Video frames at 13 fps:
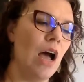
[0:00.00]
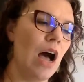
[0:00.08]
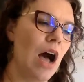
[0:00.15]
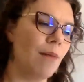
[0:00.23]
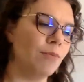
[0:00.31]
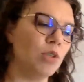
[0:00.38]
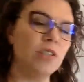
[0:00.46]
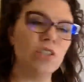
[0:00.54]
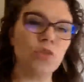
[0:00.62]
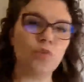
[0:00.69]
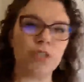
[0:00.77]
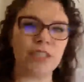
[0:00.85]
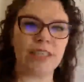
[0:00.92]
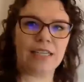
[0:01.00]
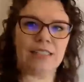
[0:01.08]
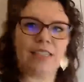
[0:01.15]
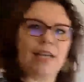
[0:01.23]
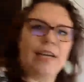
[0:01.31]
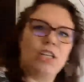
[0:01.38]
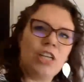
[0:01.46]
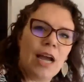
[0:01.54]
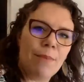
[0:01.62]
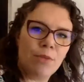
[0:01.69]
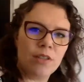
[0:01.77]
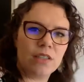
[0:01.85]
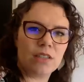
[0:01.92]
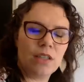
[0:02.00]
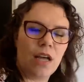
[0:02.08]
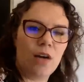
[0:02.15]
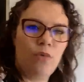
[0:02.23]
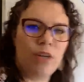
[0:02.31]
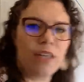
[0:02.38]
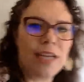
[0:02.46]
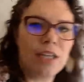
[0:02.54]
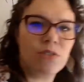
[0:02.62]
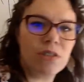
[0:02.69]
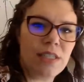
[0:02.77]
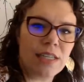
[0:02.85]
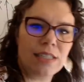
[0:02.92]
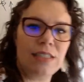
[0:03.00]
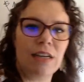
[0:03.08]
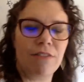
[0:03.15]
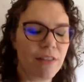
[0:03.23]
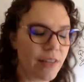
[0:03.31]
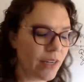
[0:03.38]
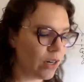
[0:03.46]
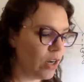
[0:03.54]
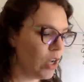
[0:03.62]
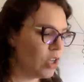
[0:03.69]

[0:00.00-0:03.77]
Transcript: Um, so this is a really exciting chapter. There's a lot of really interesting stuff in there.